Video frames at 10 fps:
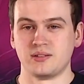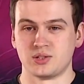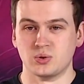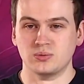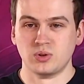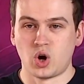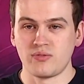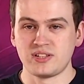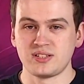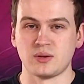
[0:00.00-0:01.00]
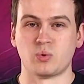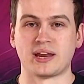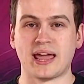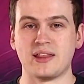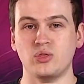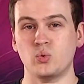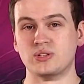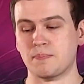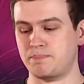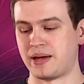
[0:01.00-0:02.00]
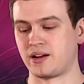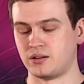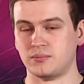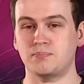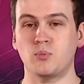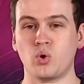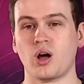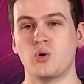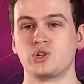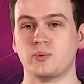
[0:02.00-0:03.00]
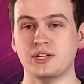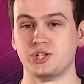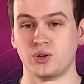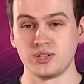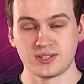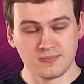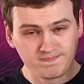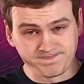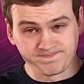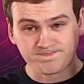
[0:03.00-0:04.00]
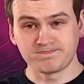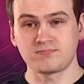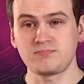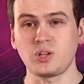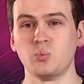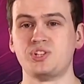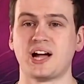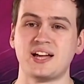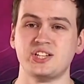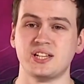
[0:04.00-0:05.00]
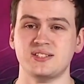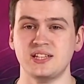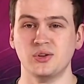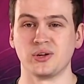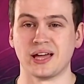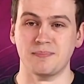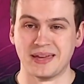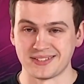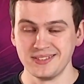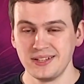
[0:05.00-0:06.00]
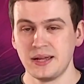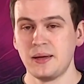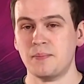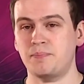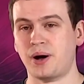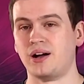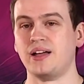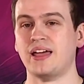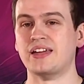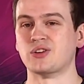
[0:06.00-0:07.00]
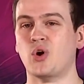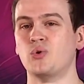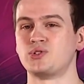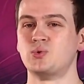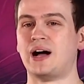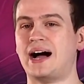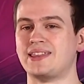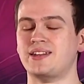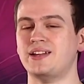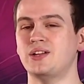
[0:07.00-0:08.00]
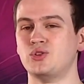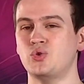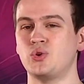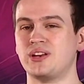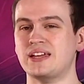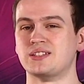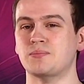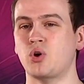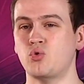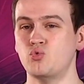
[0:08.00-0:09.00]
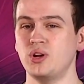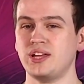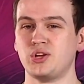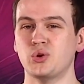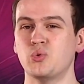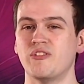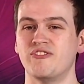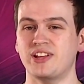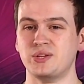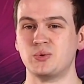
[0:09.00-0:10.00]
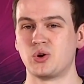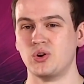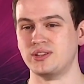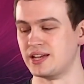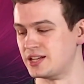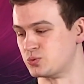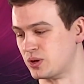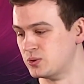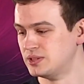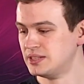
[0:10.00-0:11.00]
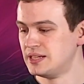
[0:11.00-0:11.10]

So obviously we're getting those bigger, more ultra-wide shots, which as you can see look amazing, but it's also added in to create some really cool video content as well.